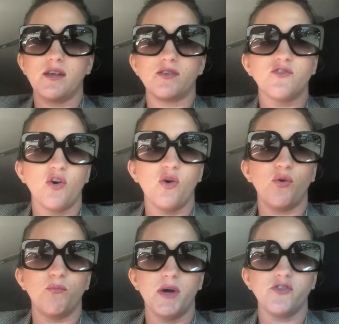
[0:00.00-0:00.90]
so
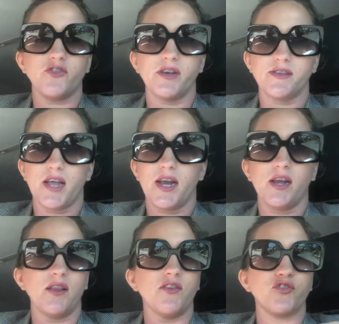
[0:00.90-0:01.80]
much
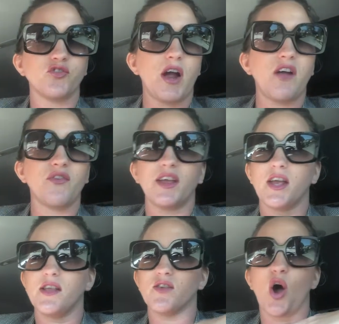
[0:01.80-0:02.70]
anxiety the traffic
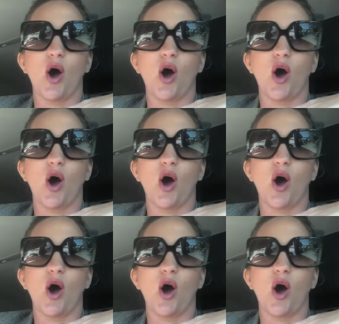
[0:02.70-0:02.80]
is